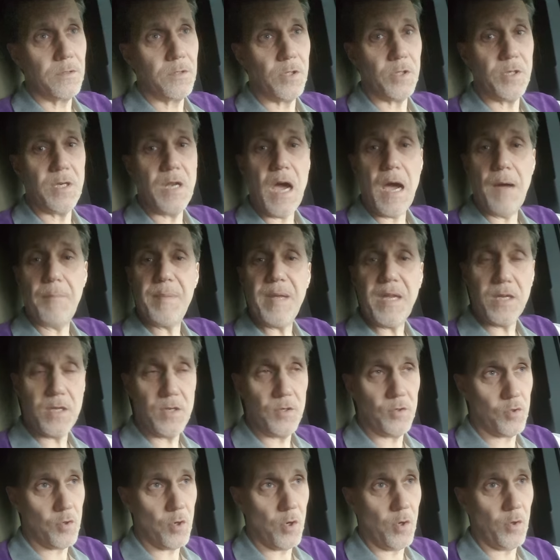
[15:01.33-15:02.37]
could not be
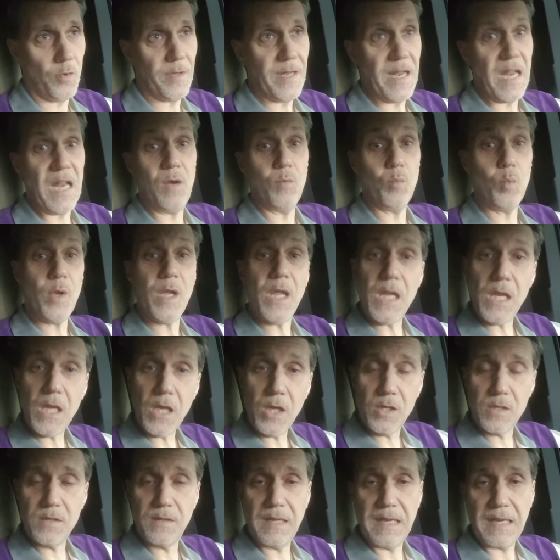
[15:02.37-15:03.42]
controlled and we
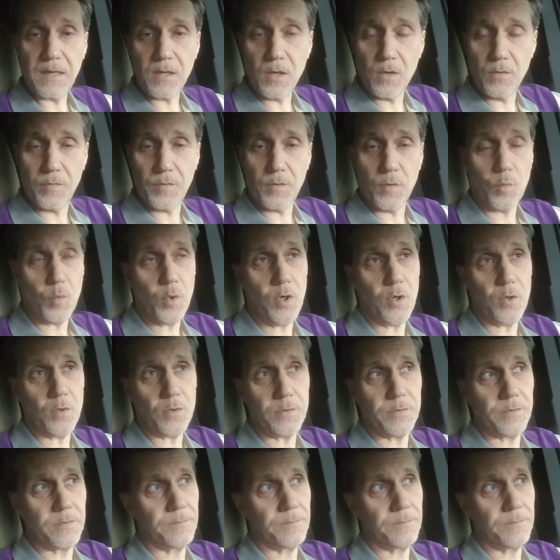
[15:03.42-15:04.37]
could take over the world